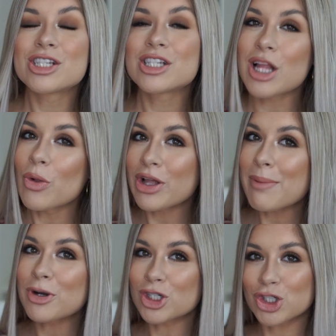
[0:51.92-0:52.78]

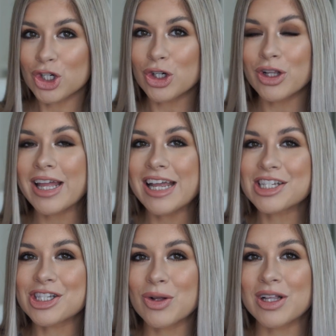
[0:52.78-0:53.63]
slowly but
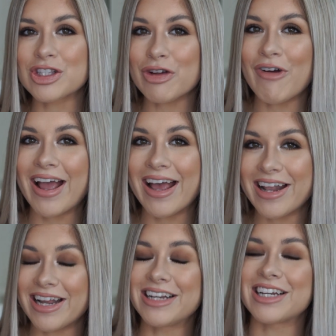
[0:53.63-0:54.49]
surely, so let's go
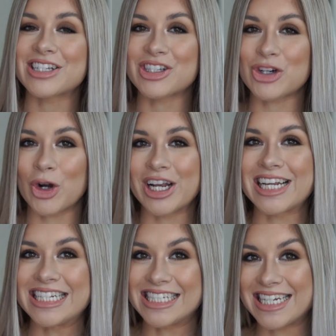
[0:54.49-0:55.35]
ahead and get
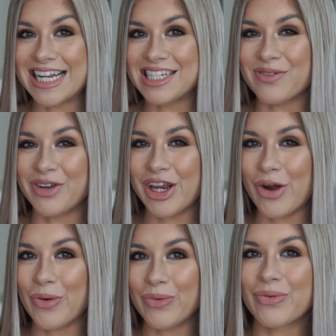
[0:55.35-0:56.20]
started in today's video.